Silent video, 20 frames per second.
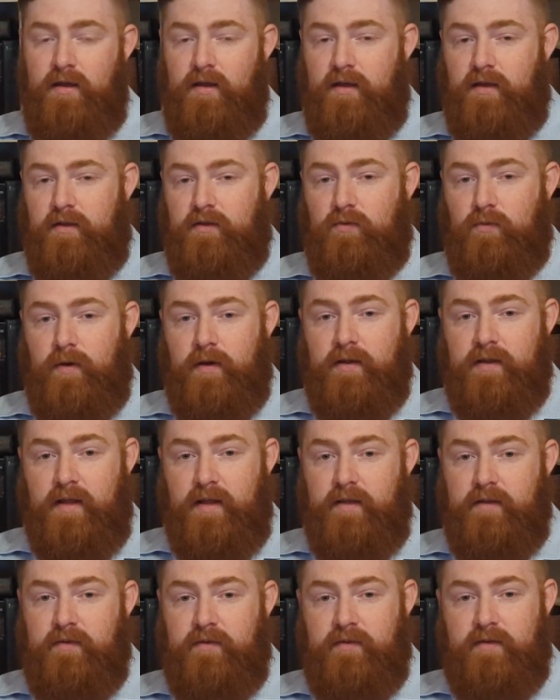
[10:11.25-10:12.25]
as well
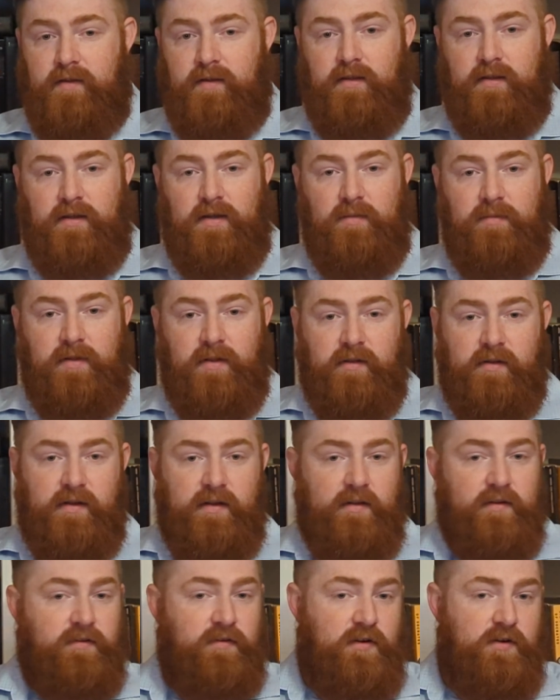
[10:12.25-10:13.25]
as the ability
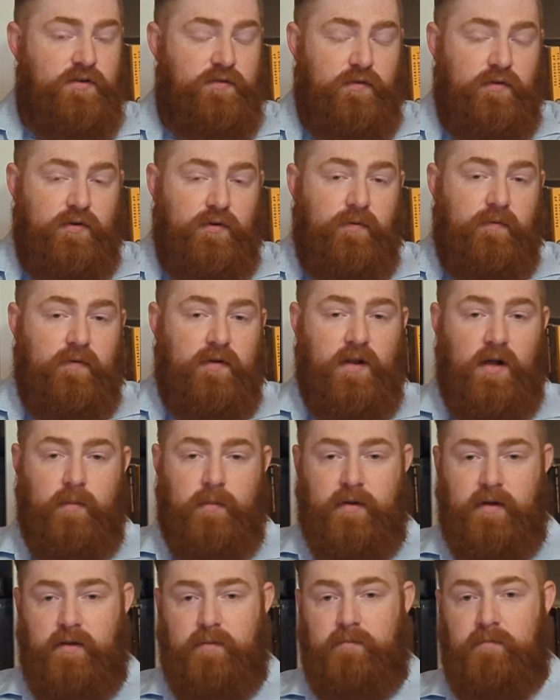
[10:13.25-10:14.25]
to search for new
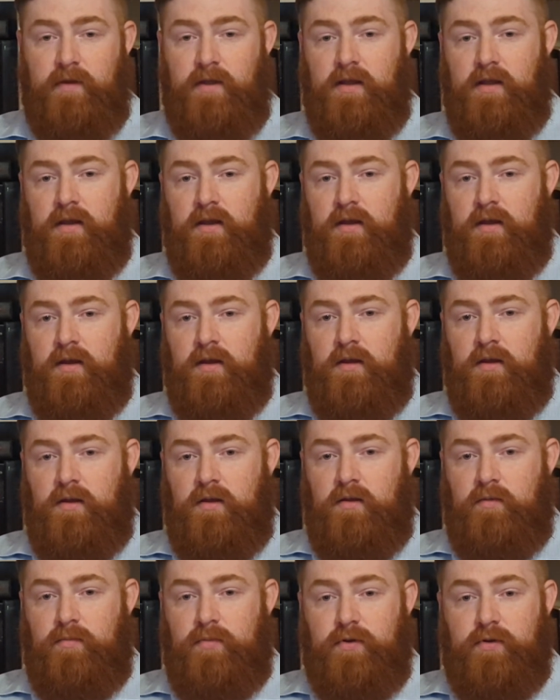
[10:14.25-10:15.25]
phenomena
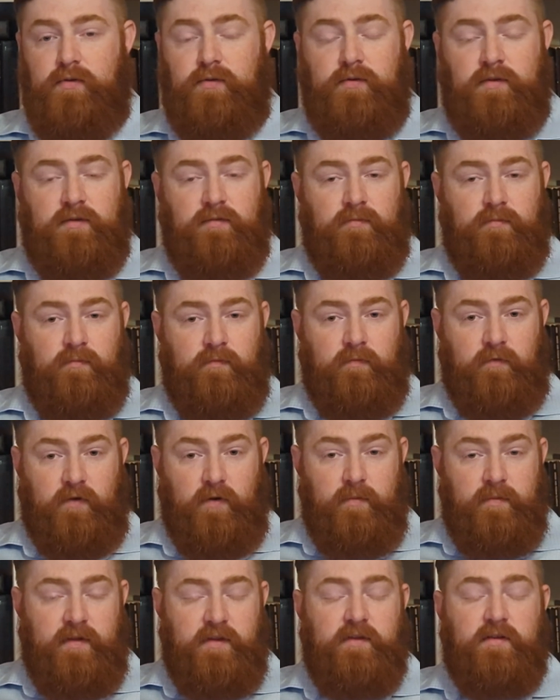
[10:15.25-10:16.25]
produced
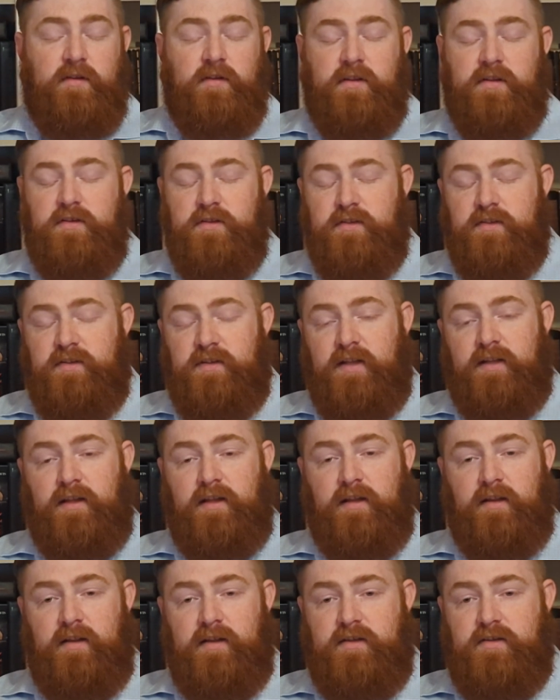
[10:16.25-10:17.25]
from these collisions at the
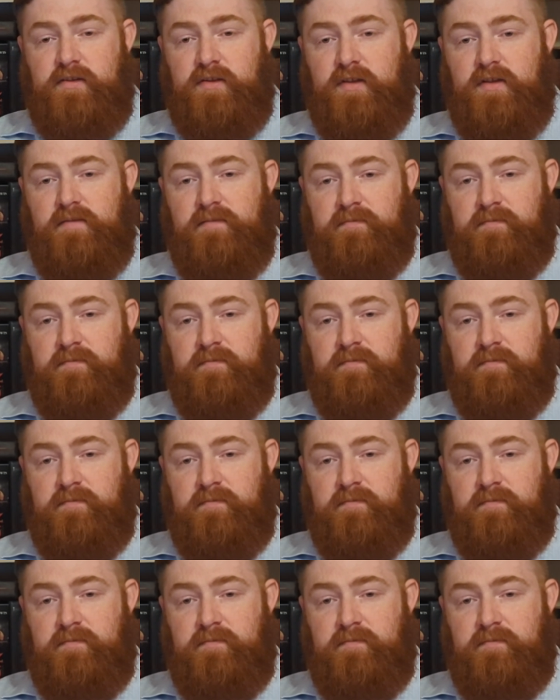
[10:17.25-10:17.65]
LHC.